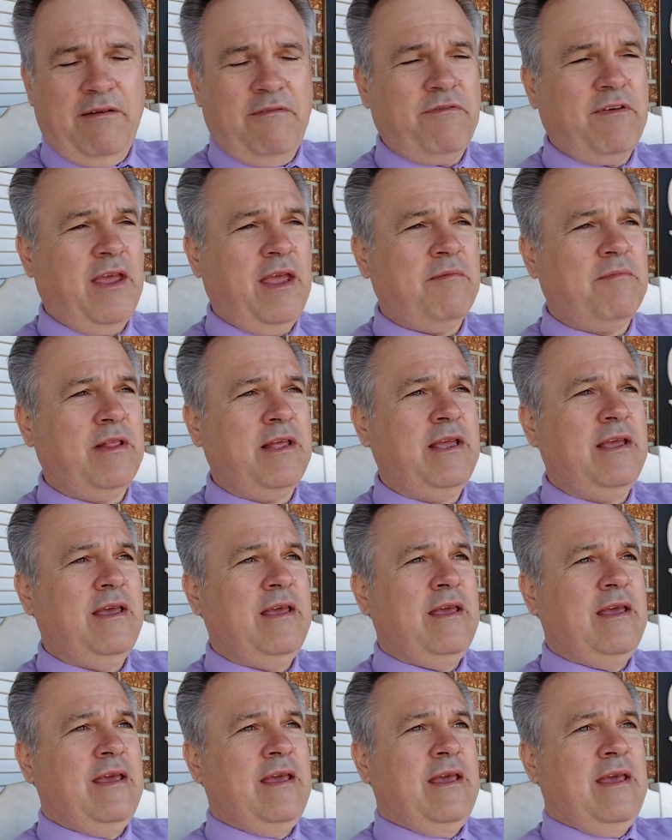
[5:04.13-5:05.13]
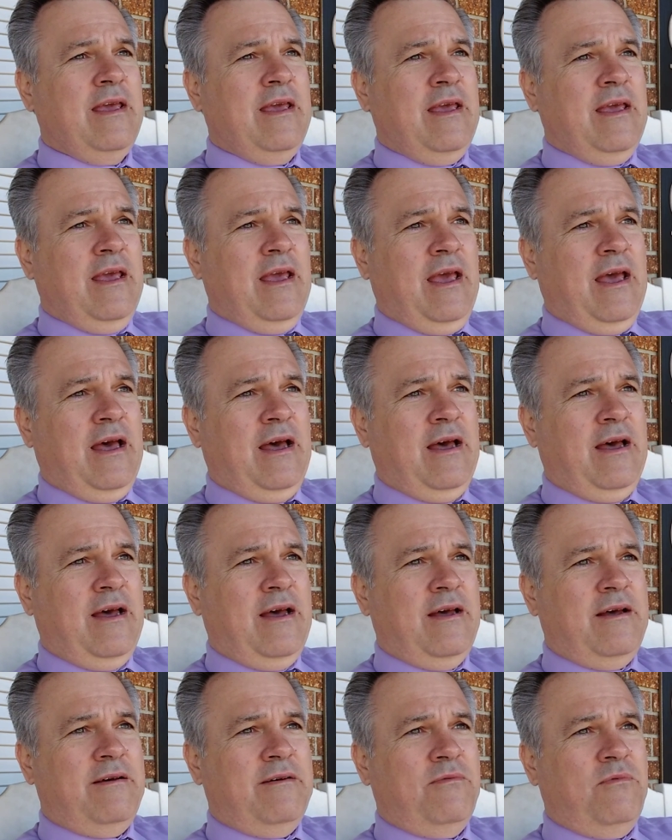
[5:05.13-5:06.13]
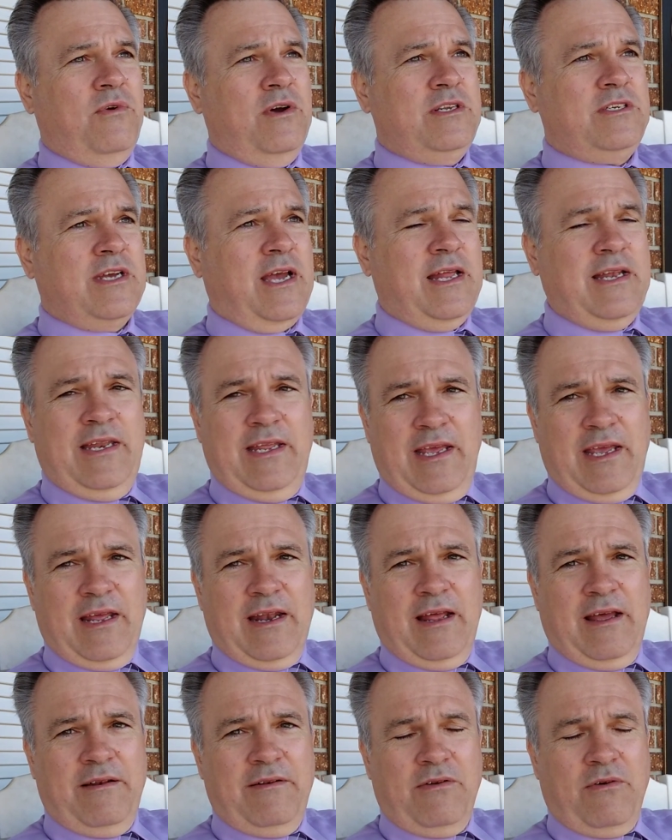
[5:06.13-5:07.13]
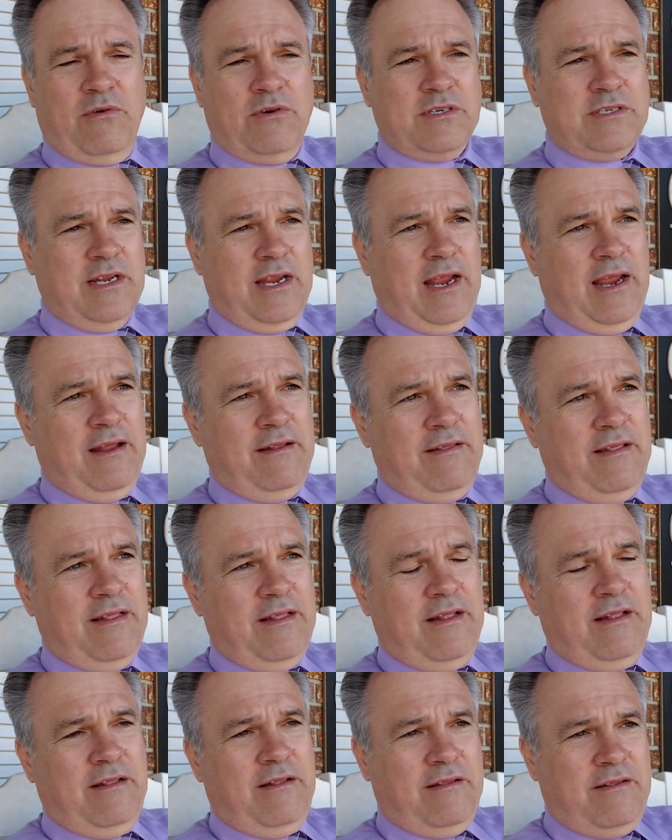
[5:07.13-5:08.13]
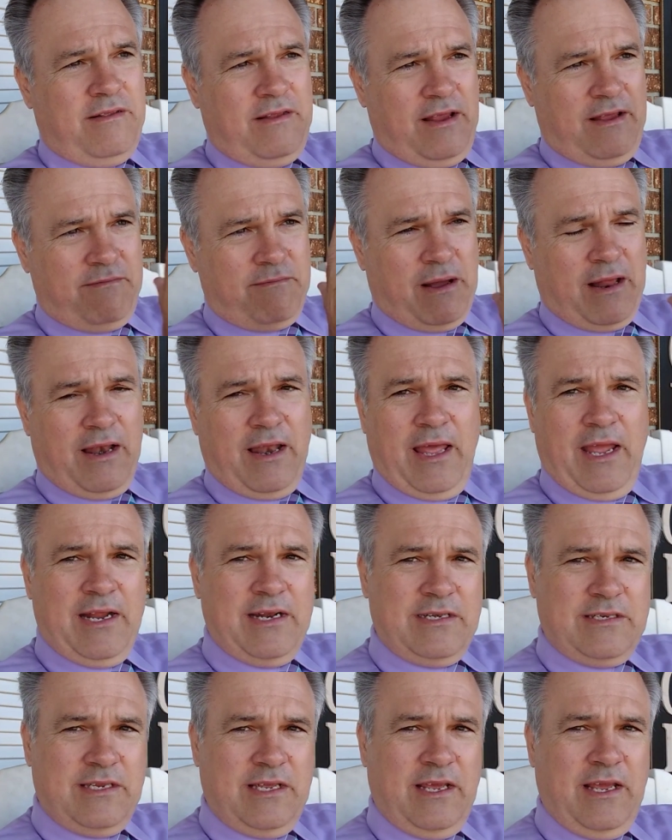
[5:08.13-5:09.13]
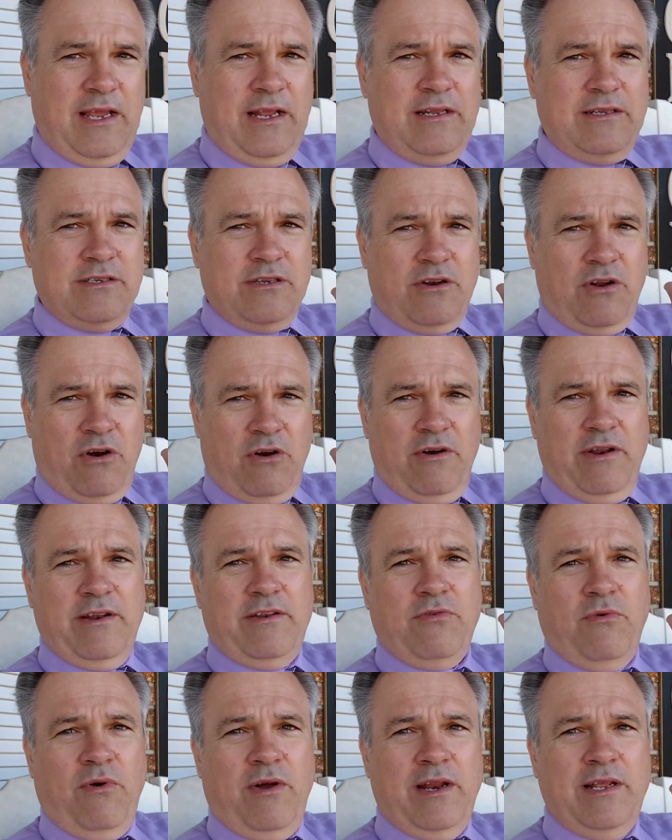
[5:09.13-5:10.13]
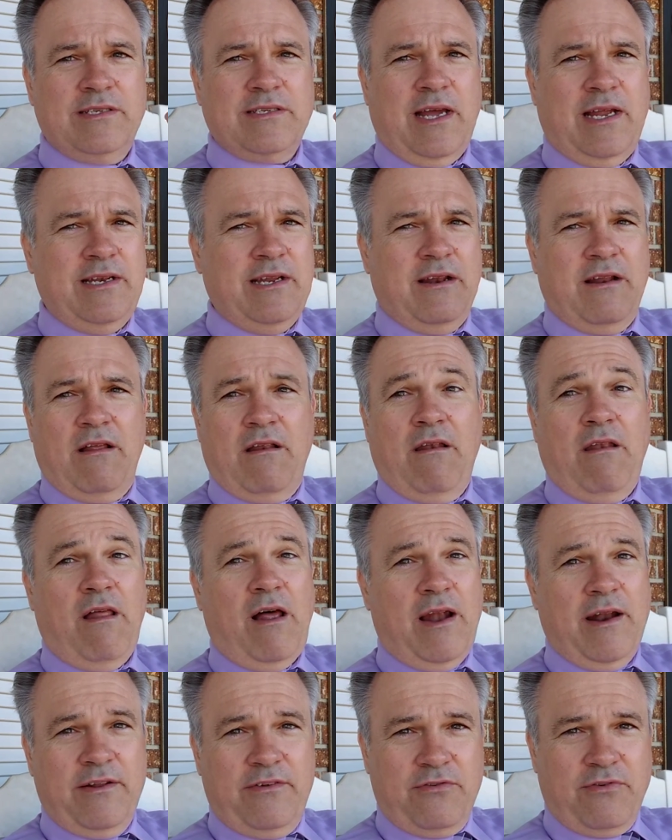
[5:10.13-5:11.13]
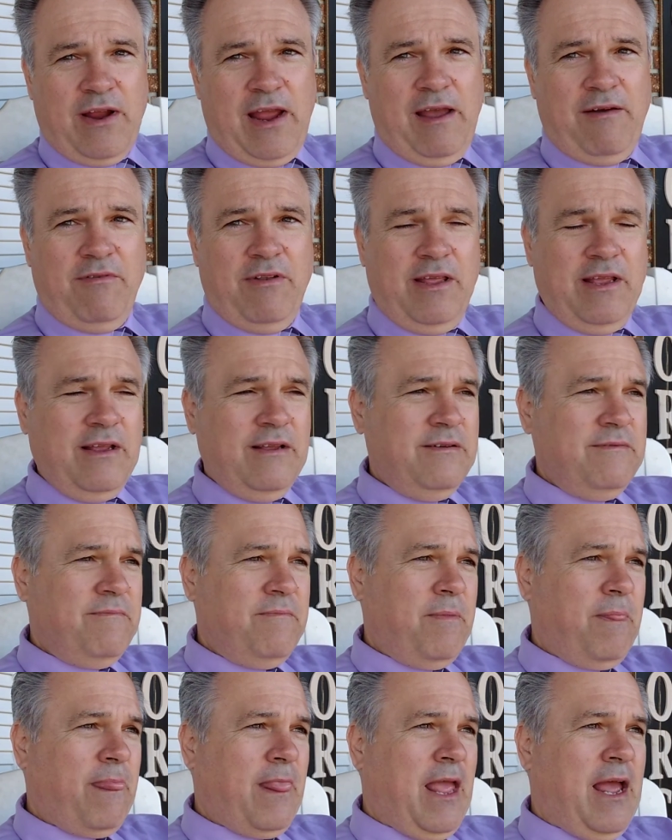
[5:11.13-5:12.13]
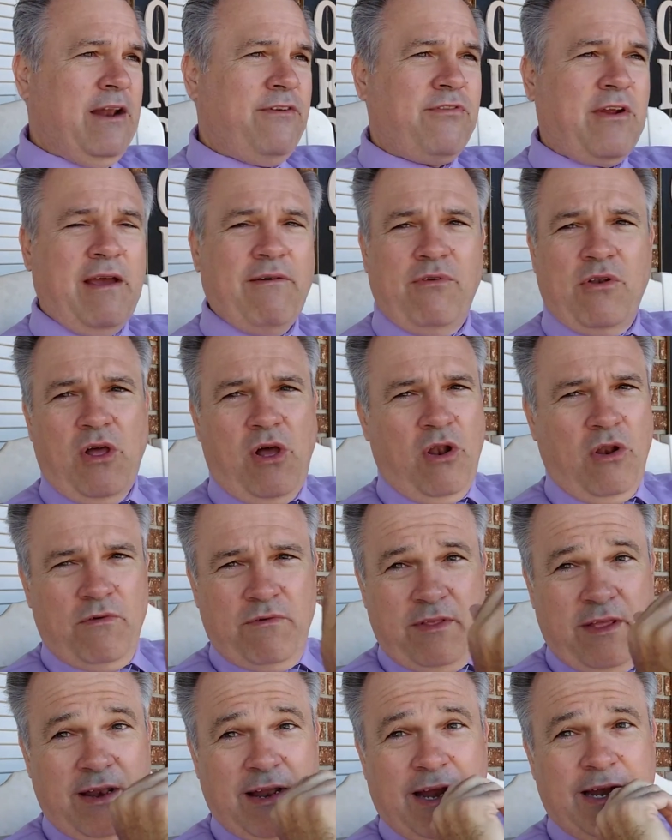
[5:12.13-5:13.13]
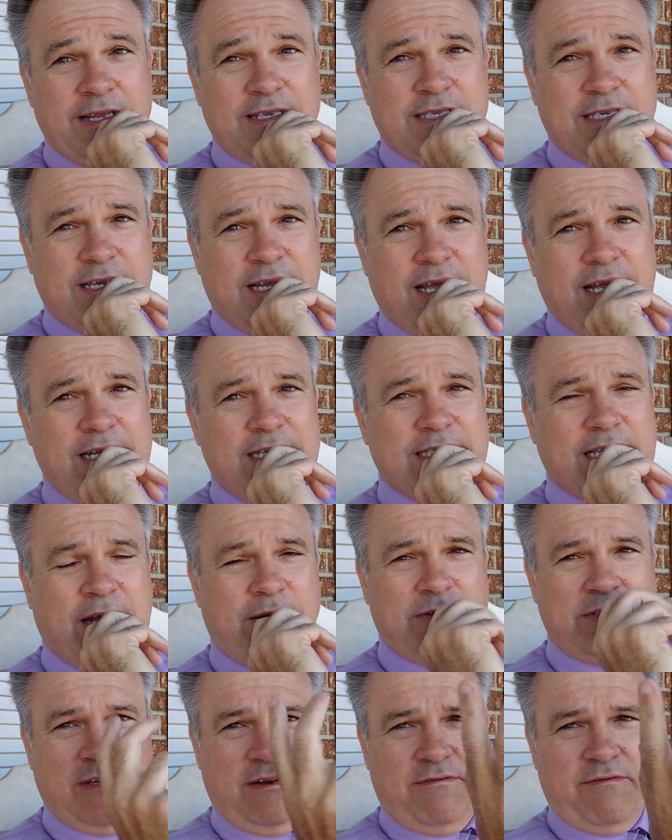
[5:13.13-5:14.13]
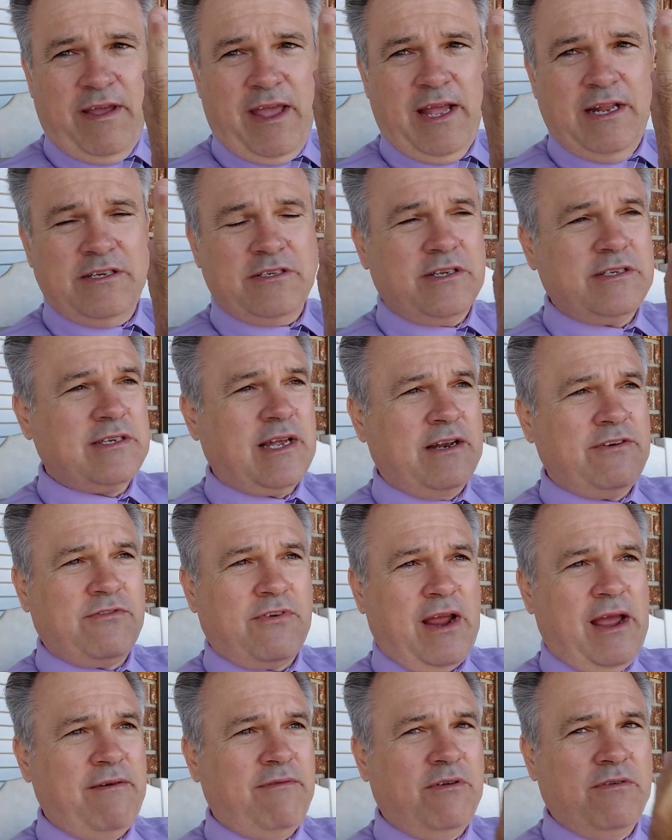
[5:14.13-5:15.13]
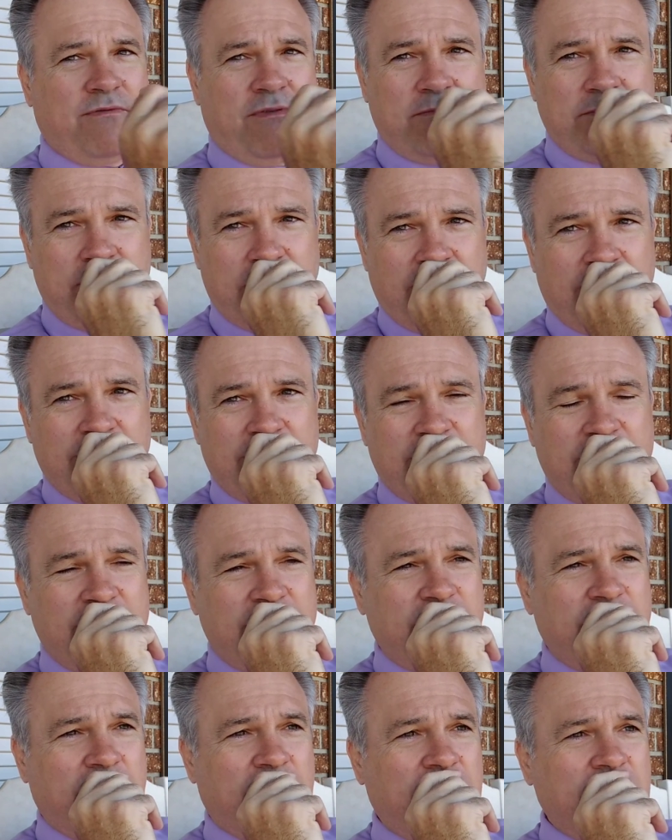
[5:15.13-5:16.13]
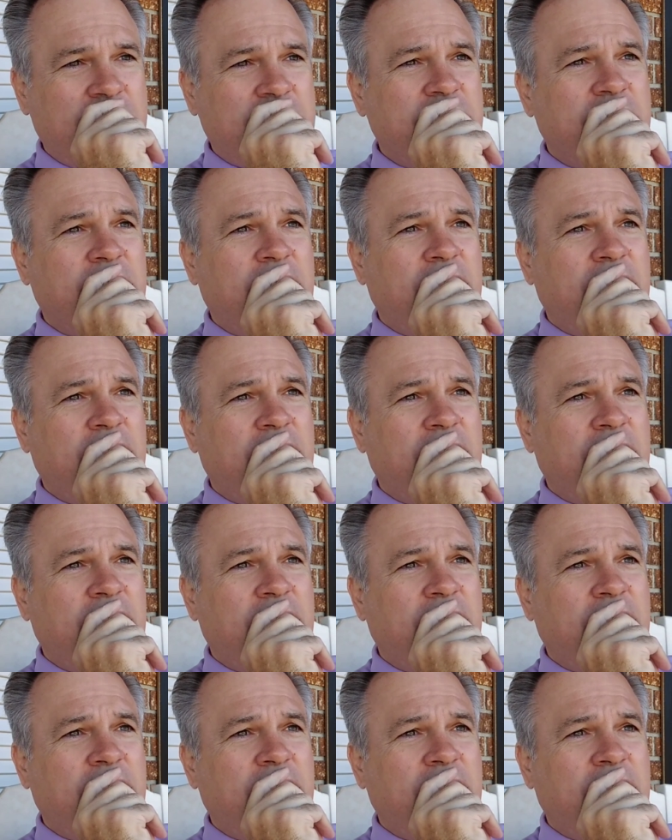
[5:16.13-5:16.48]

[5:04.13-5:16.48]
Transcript: a family, which I did. And of course, in my late teens and early 20s, I did a lot of traveling. I traveled all over the United States. I was an evangelist. I traveled from church to church,